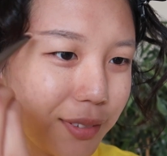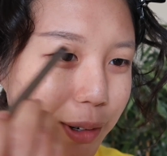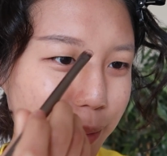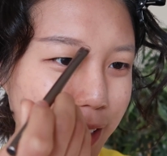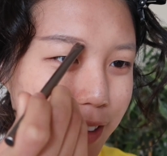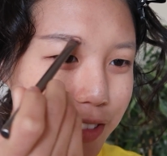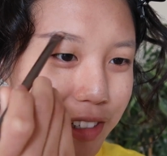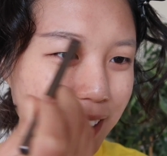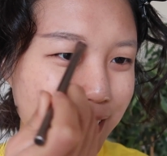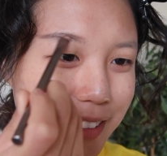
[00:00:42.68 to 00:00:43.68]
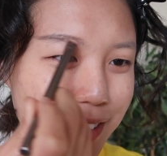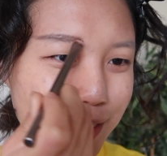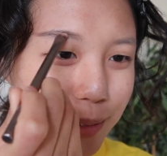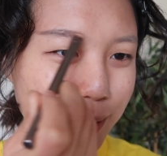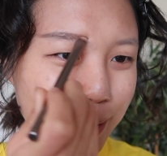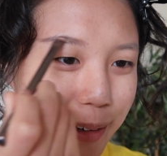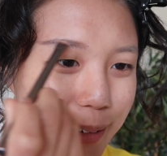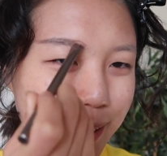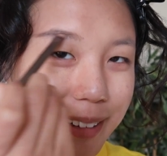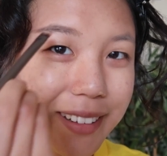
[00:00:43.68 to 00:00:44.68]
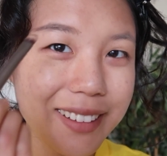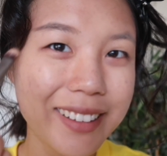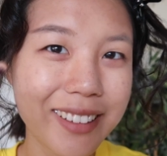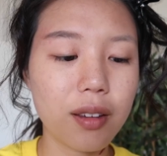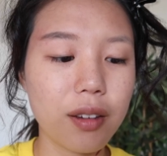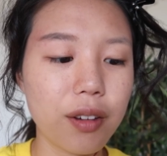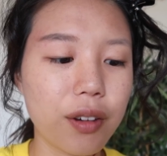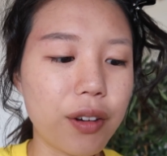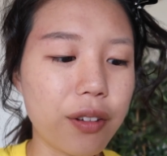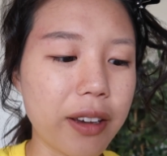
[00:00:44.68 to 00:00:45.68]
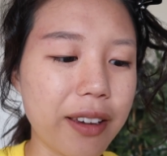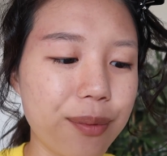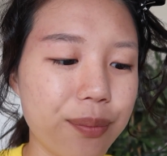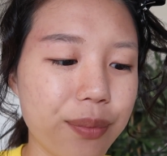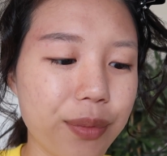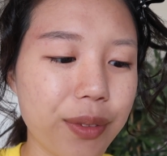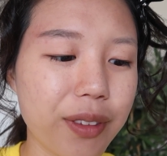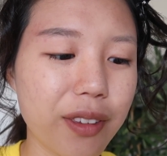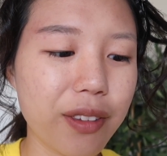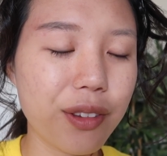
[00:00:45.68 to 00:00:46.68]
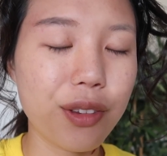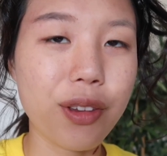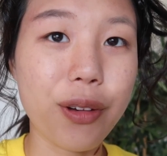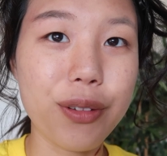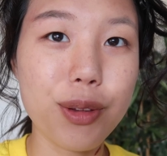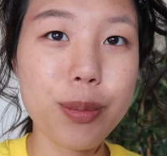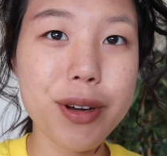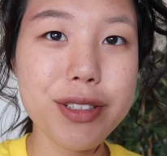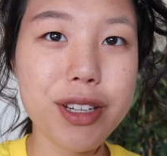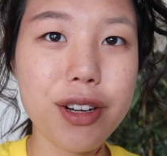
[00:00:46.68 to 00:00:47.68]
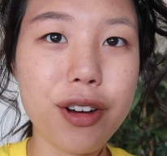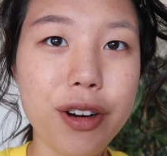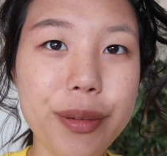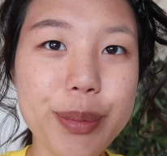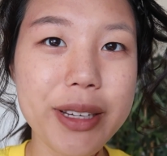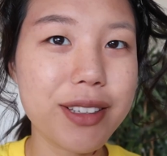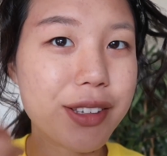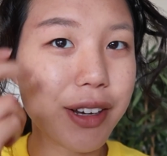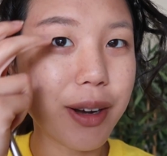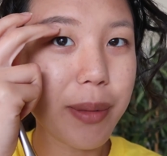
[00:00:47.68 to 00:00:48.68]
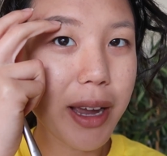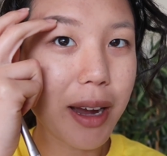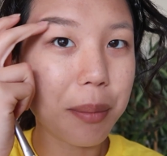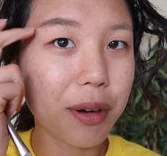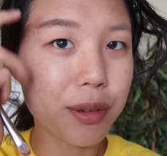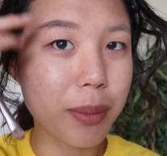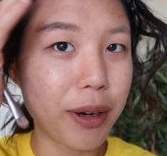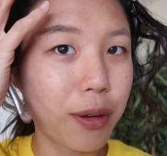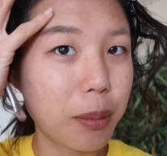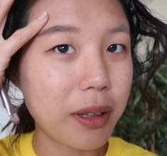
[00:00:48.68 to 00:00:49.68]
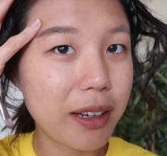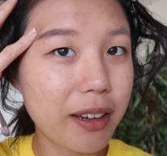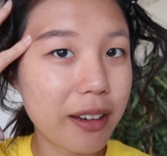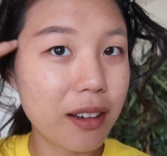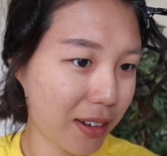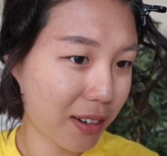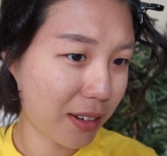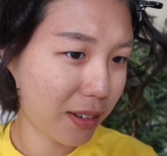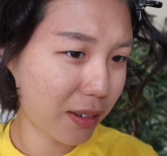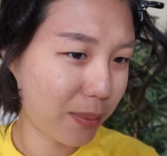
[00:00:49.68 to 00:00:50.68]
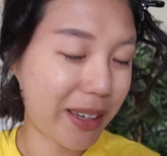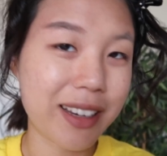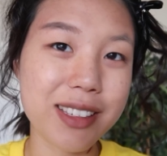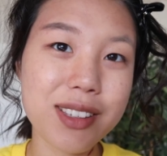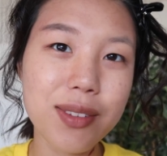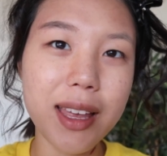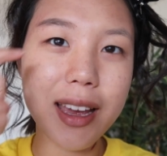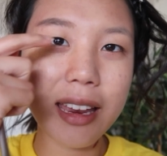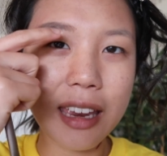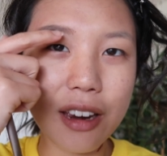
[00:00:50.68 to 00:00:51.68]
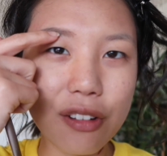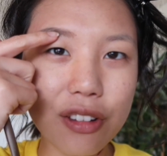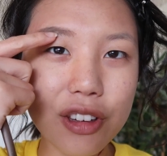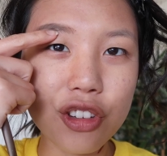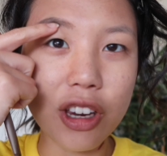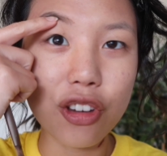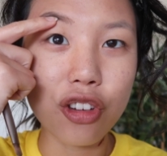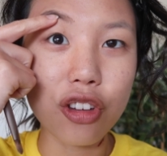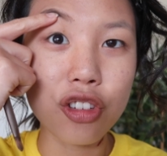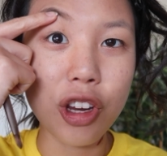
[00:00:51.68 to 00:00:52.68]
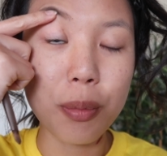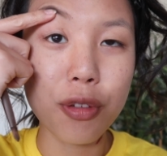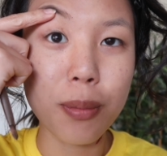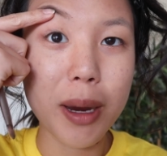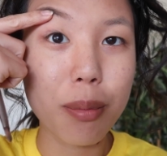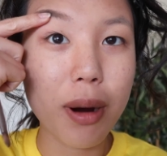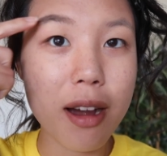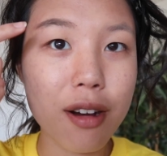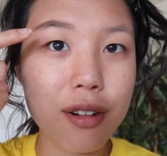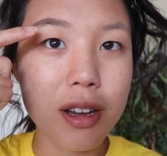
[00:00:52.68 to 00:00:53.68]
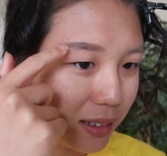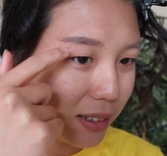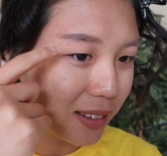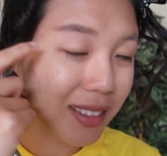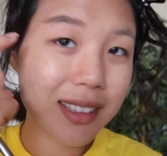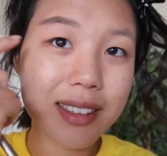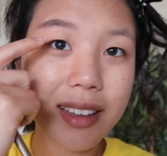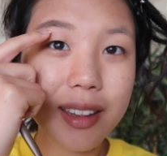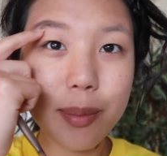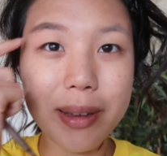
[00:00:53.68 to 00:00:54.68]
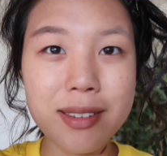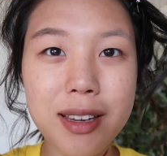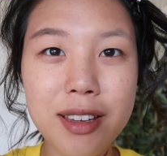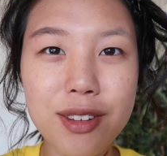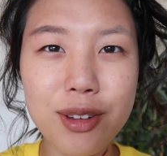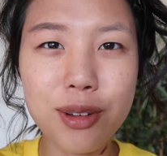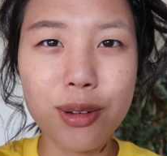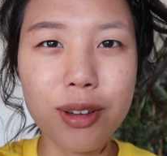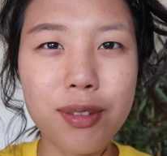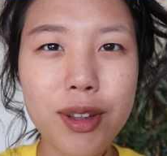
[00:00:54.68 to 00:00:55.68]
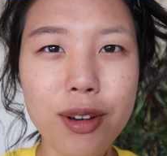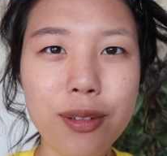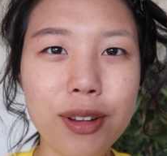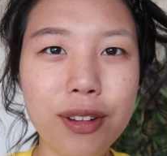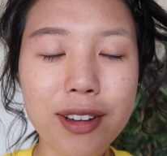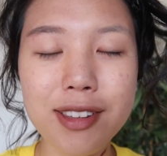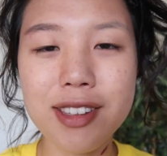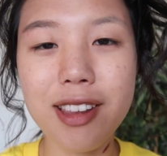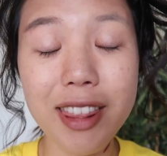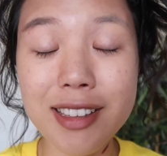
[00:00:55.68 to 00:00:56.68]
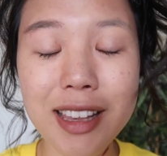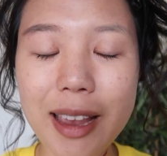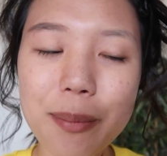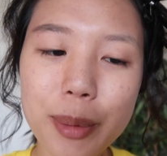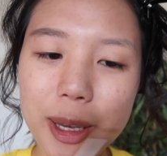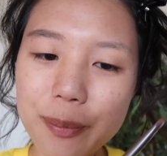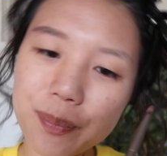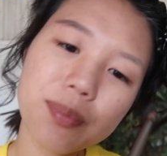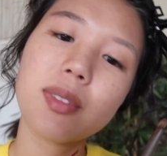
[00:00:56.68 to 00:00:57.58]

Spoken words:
Oh my gosh, guys, this is really hard. Okay, so this part's kind of hard because I got my eyebrows microbladed. Because of that, I can't really change the shape of my brow. This is like the best I can do, even though it looks the same, but